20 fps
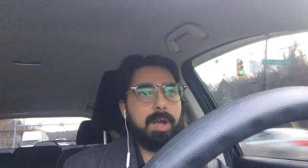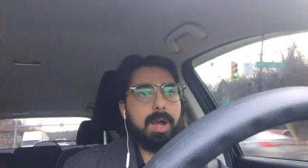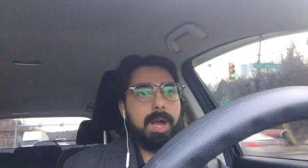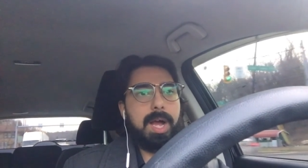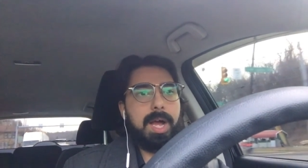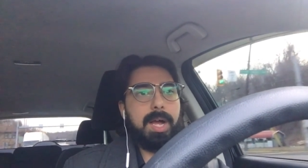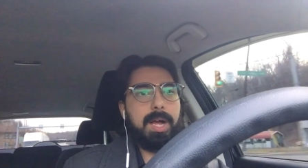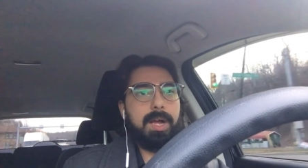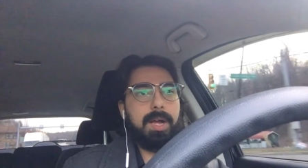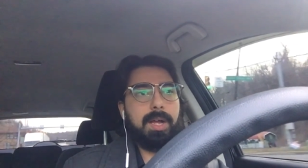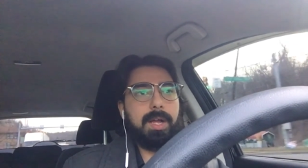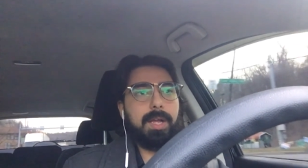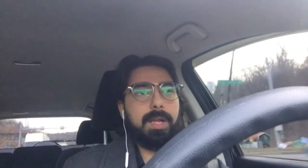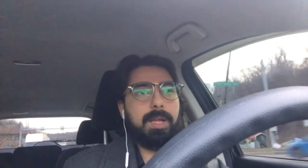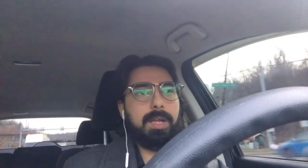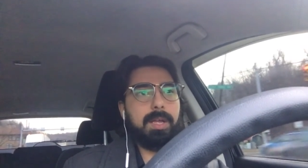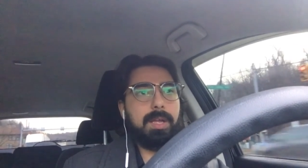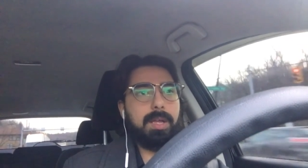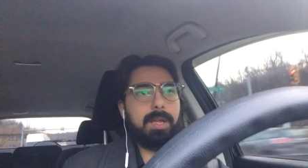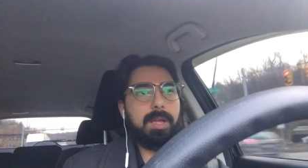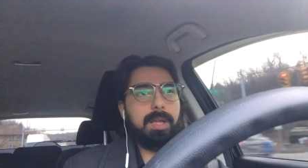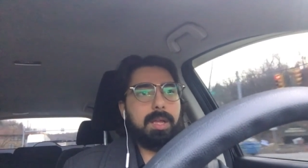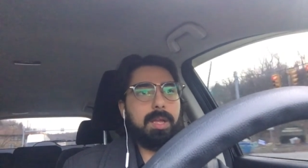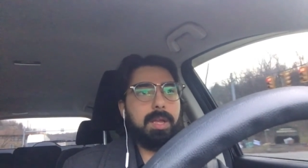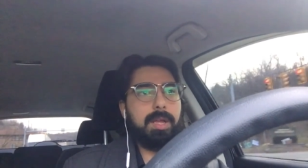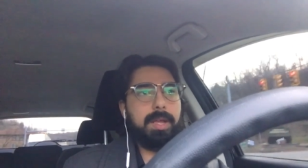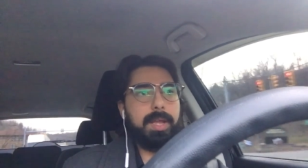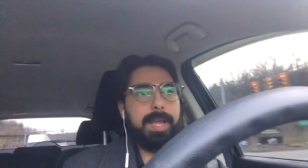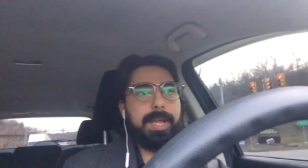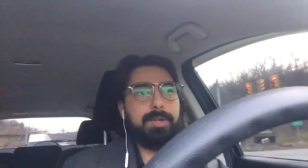Uh,
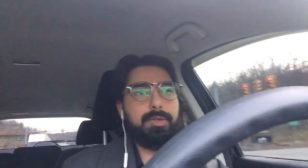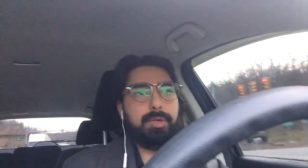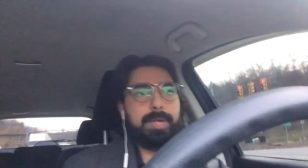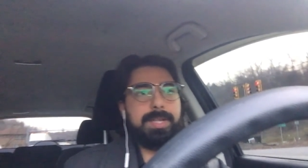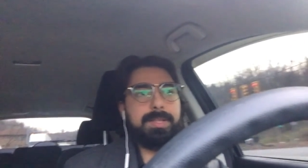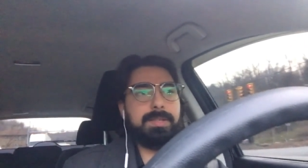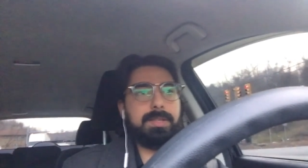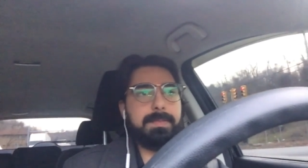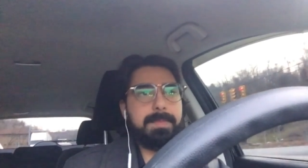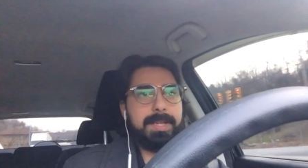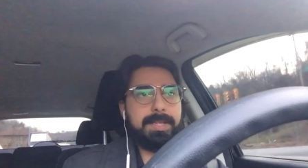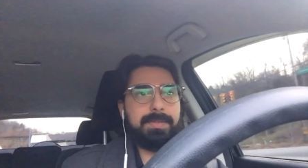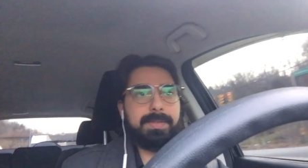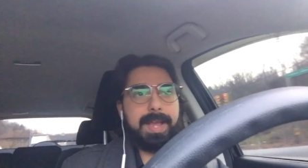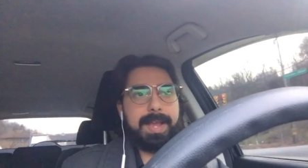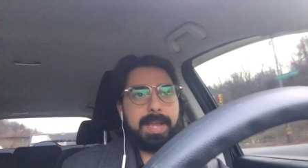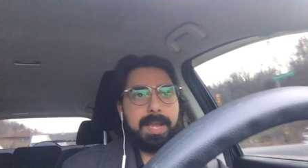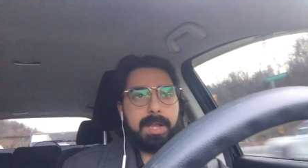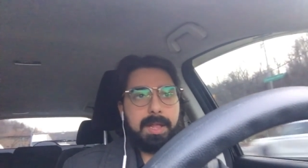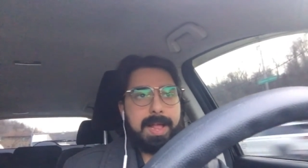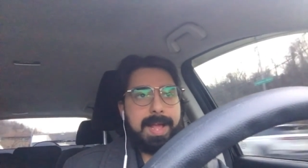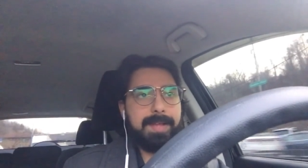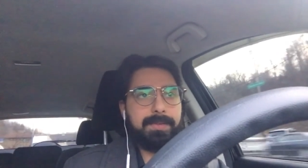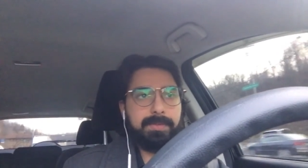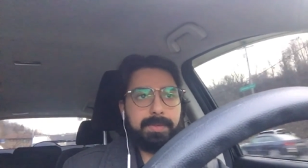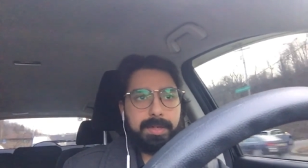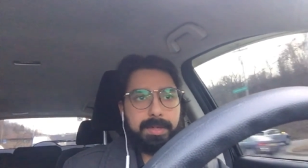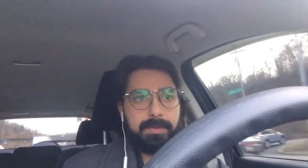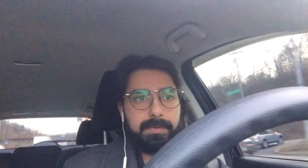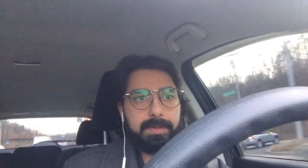it treats them as second class
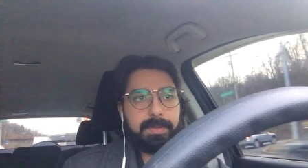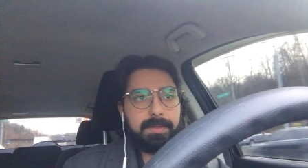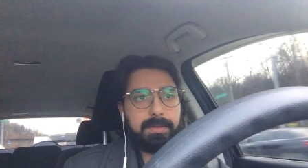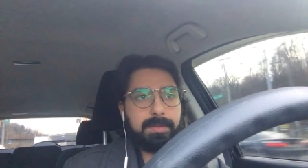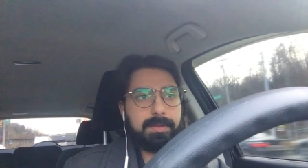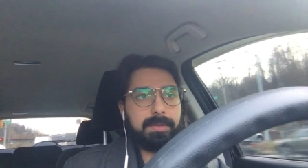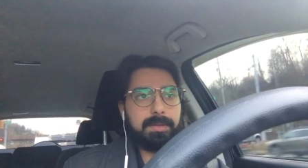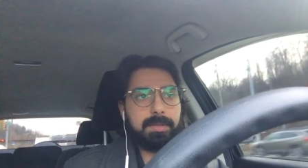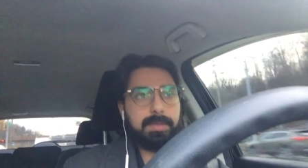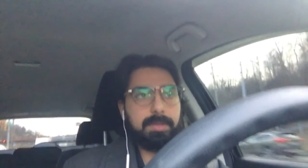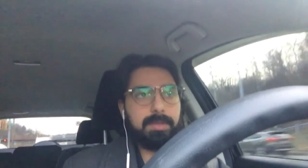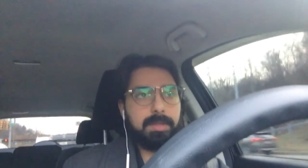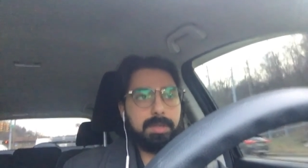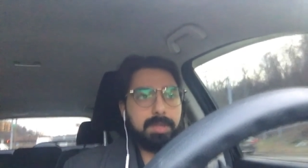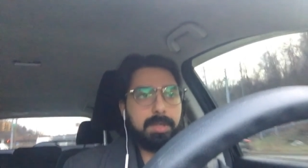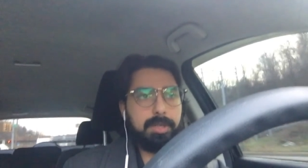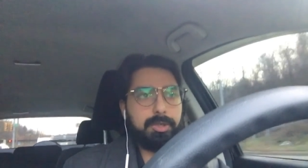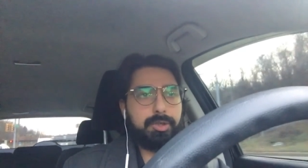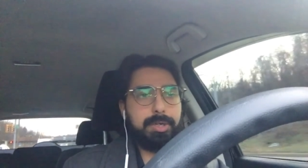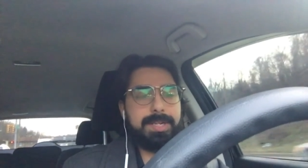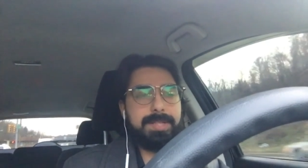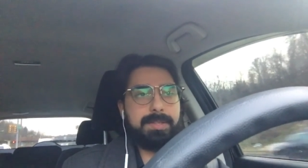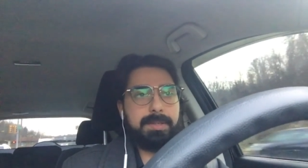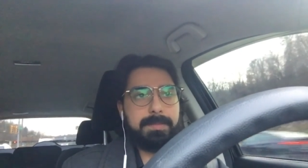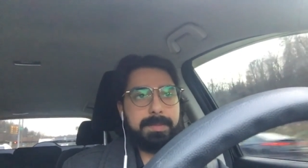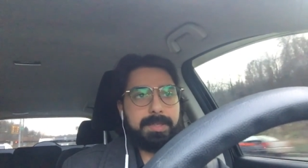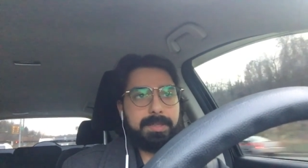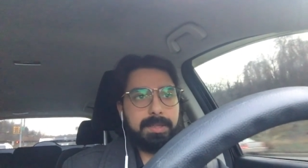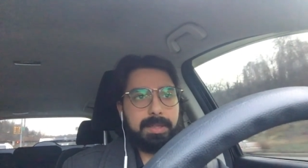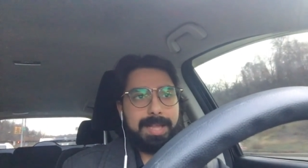citizens, treats
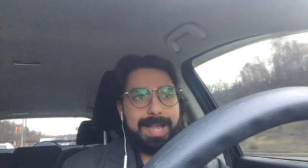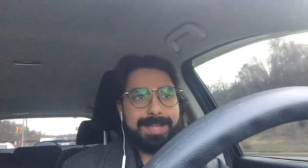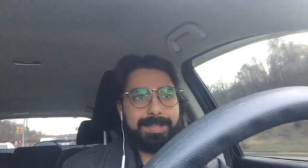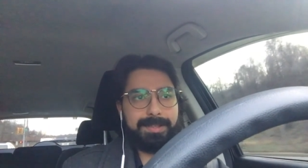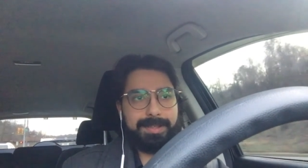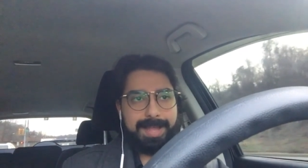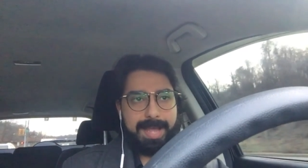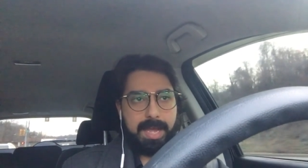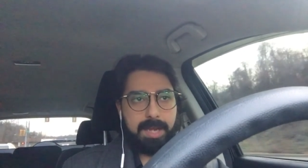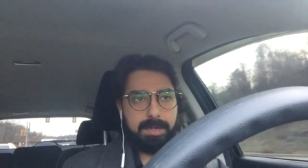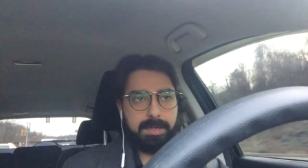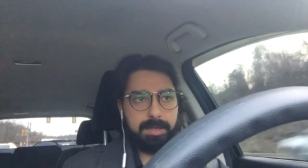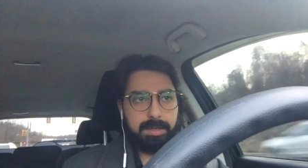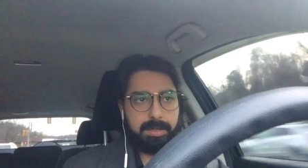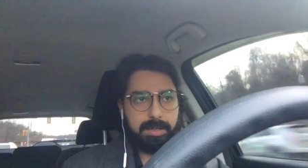them as less than.